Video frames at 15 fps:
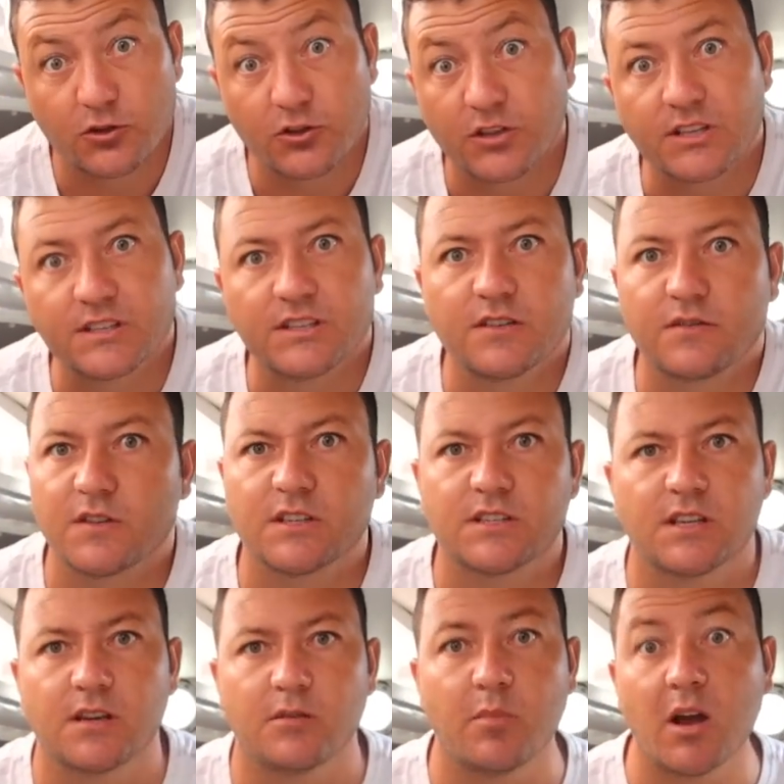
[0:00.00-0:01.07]
You can see if there's
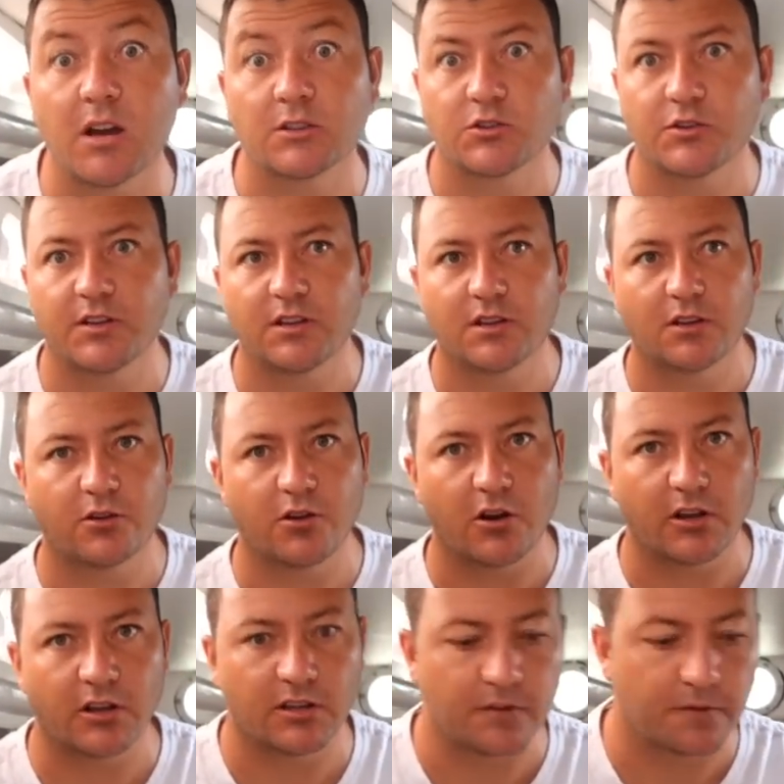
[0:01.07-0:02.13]
any bugs or anything
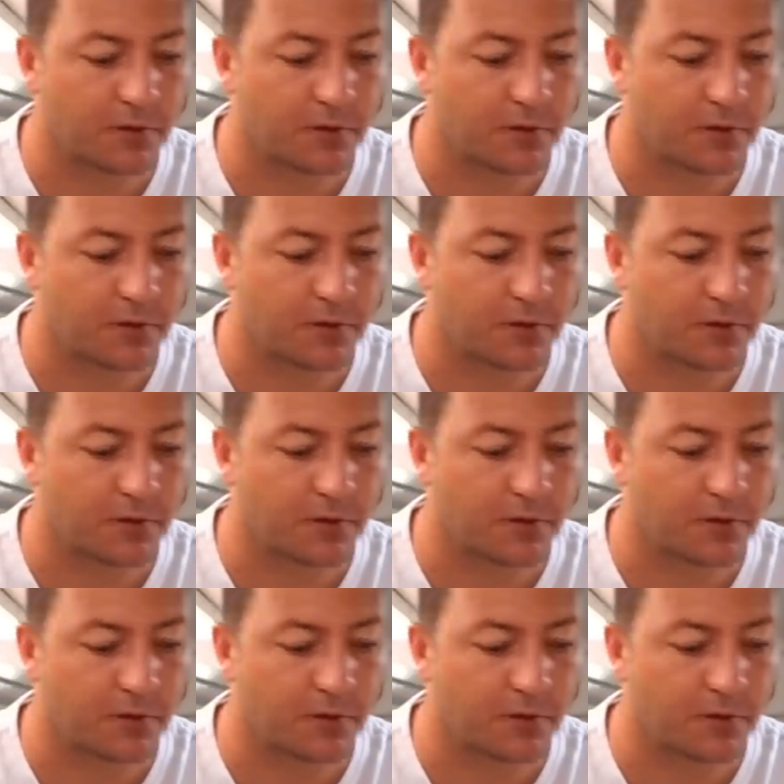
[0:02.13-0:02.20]
growing in the